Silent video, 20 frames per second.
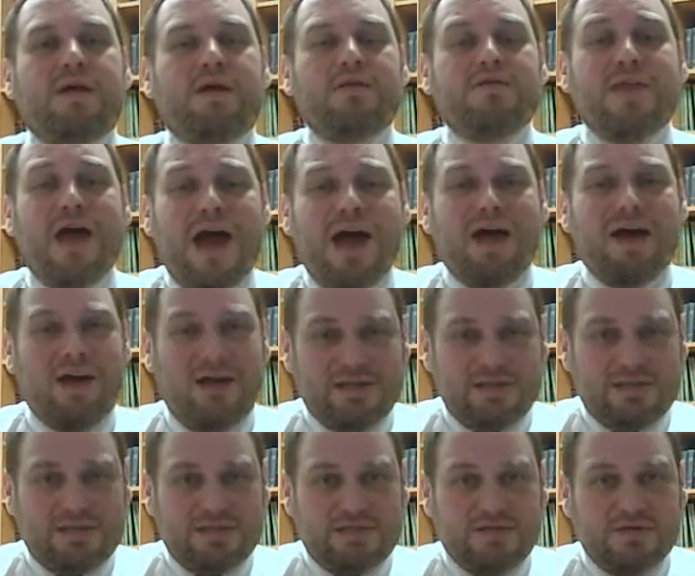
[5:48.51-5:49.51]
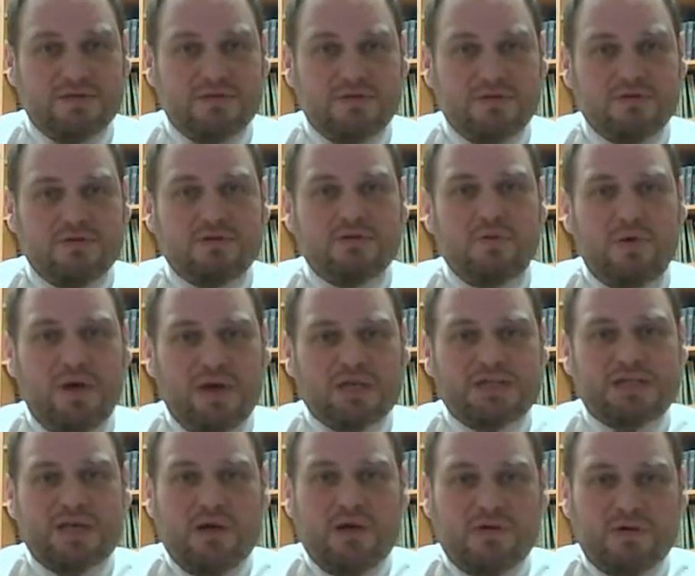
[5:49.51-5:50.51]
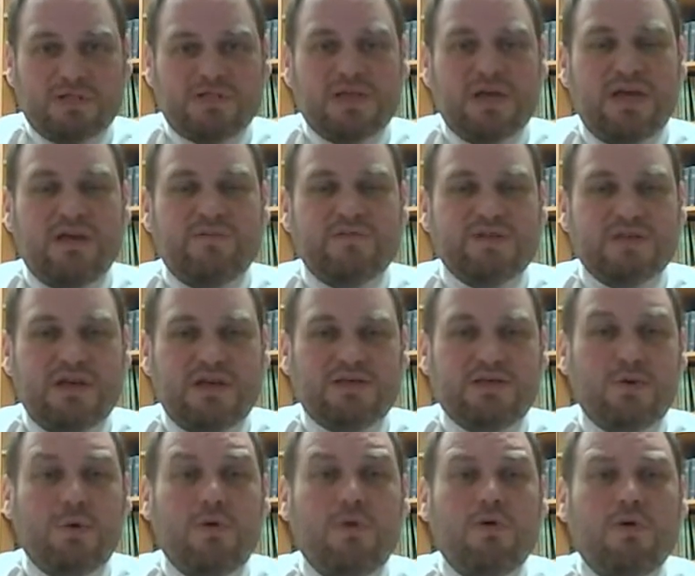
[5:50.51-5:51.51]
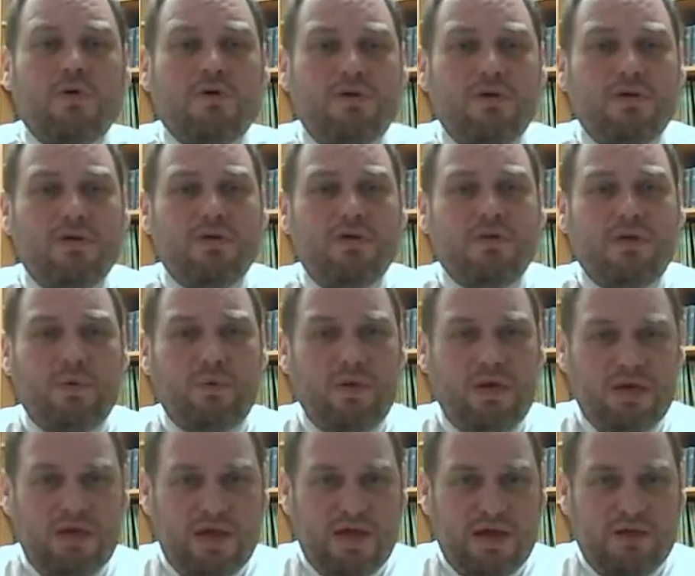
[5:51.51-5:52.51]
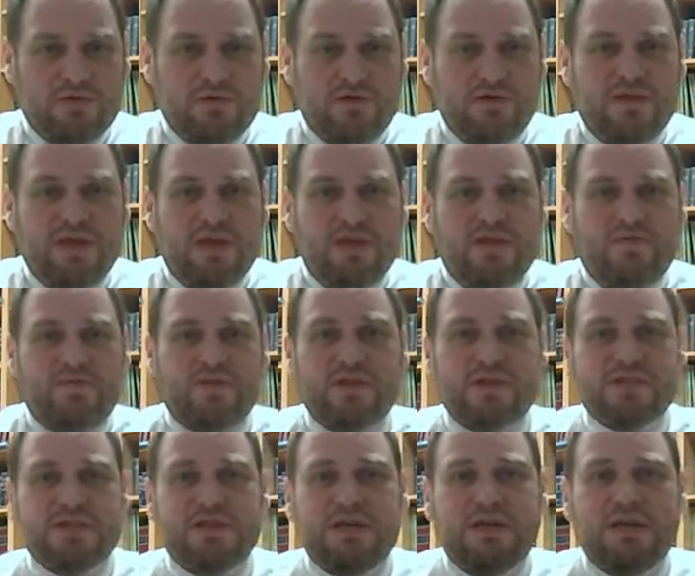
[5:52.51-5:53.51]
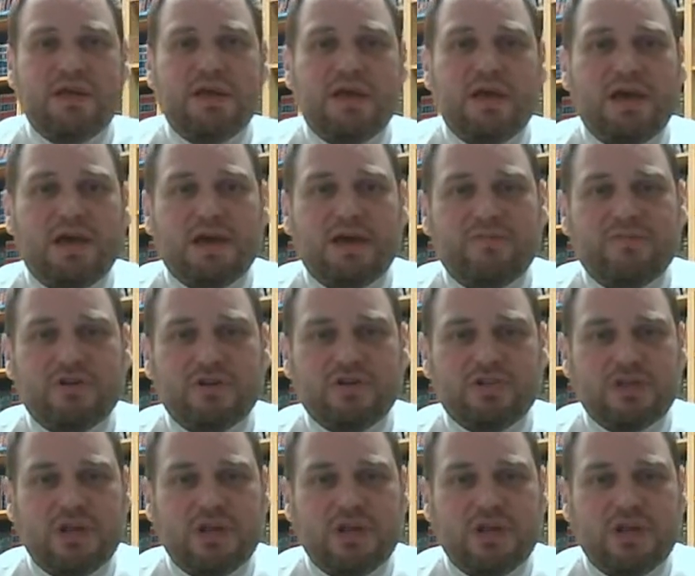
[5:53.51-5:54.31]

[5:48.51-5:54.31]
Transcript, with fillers: nachas to us ourselves and to all that we encounter. Thank you for listening and have a good